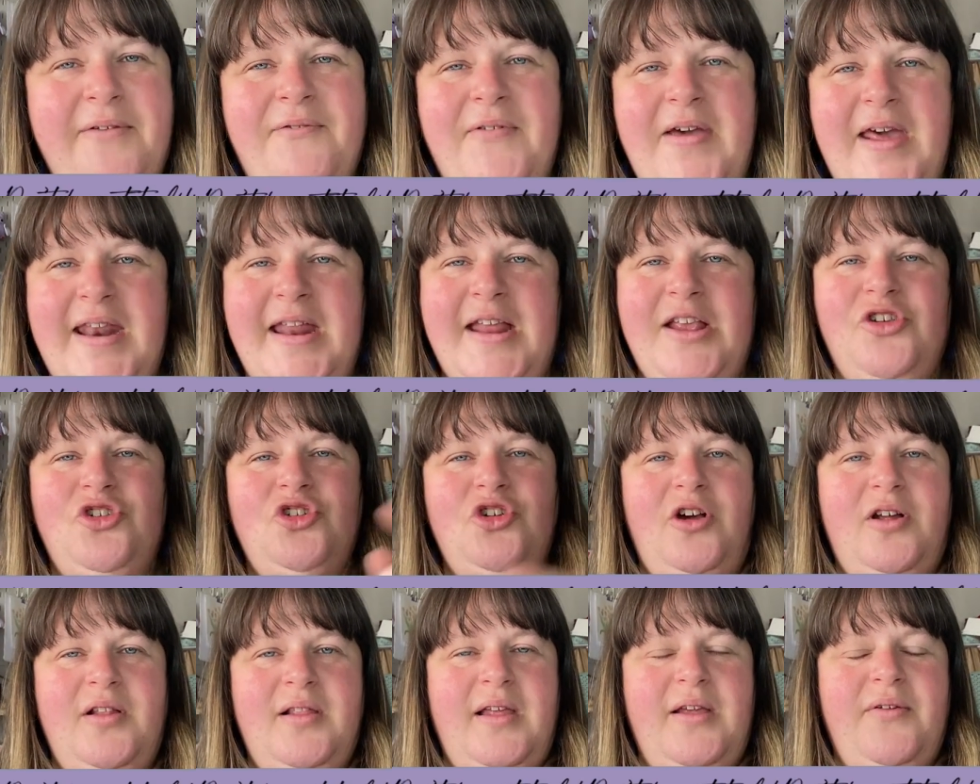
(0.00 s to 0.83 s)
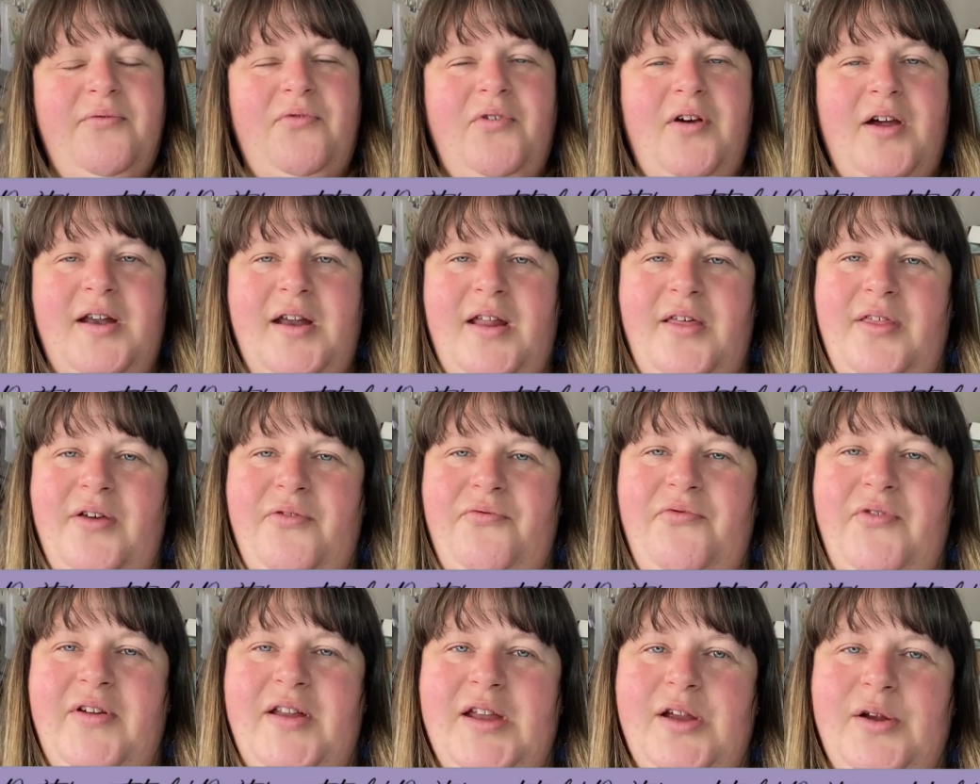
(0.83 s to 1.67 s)
very shortly for another
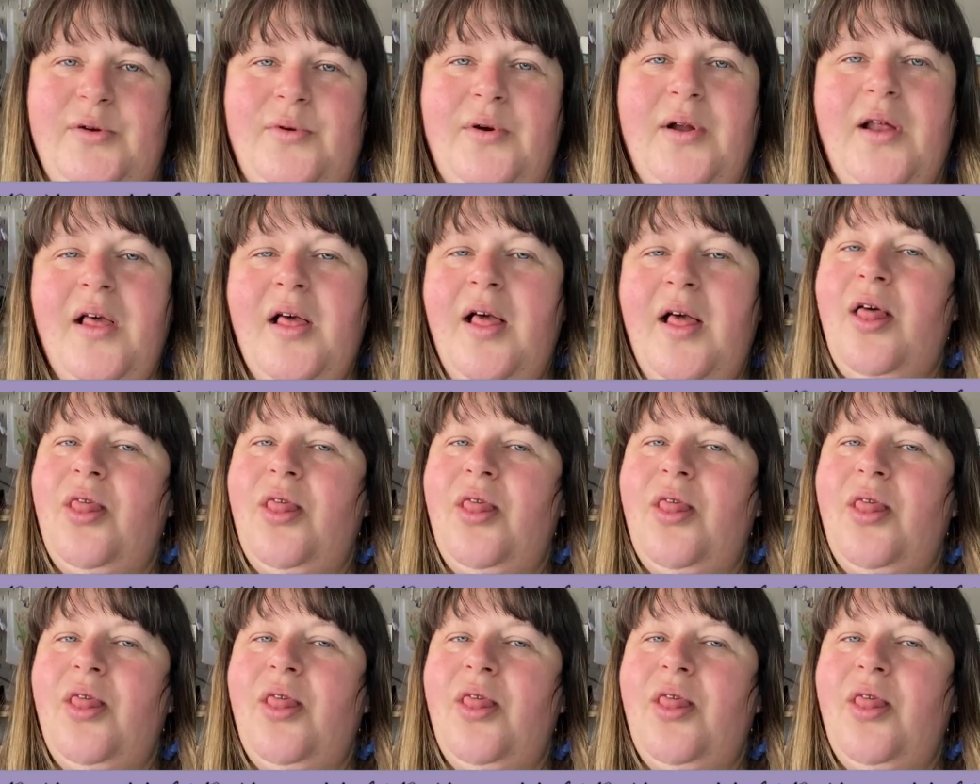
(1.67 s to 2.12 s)
video.